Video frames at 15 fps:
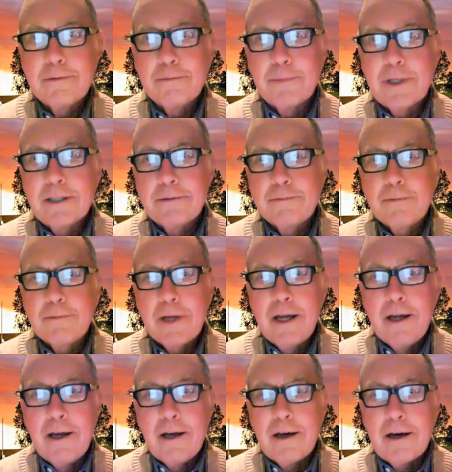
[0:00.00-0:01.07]
But
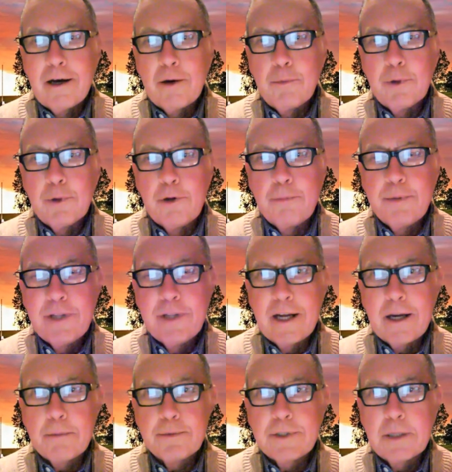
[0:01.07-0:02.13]
we'll open that
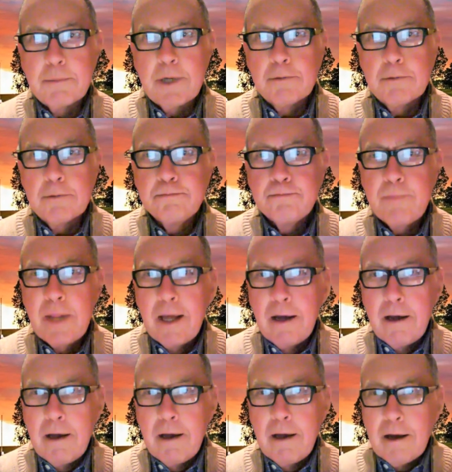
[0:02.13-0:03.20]
up somehow.
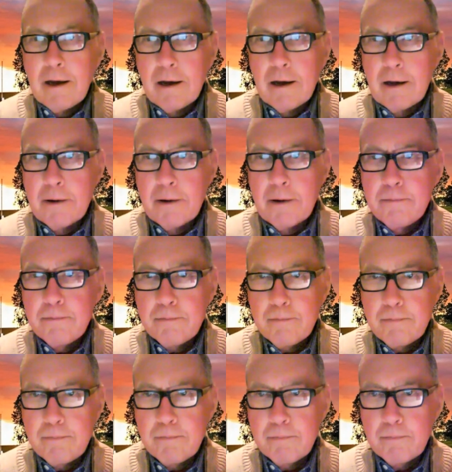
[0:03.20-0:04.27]

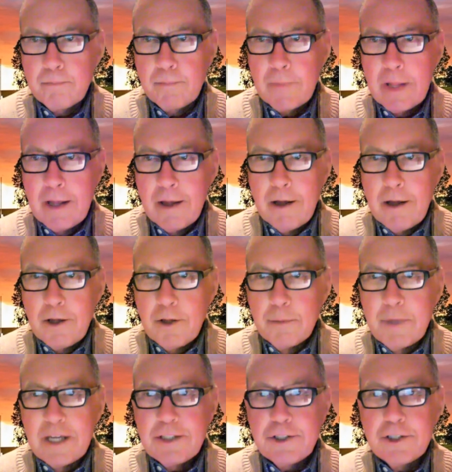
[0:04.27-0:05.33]
You
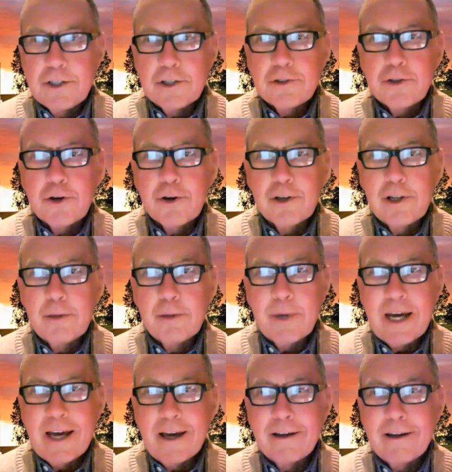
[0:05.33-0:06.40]
mentioned a turtle
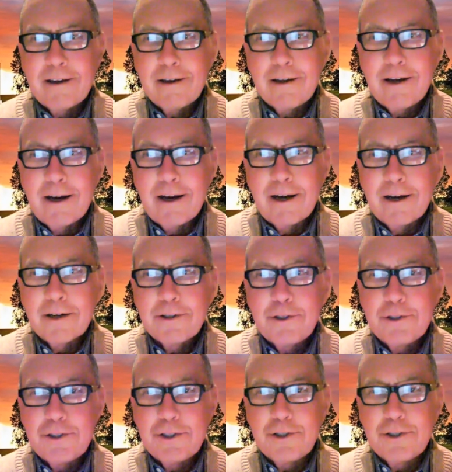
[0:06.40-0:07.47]
bag.
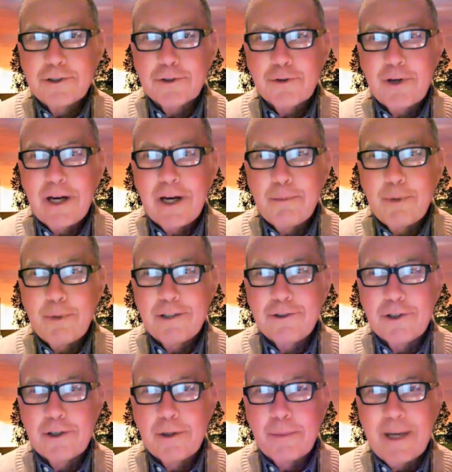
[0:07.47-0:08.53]
Could you describe what a
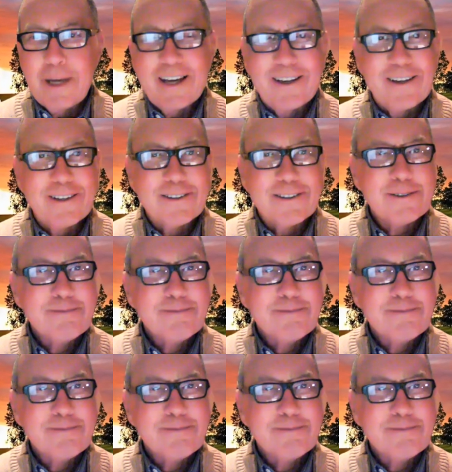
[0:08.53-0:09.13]
turtle bag is?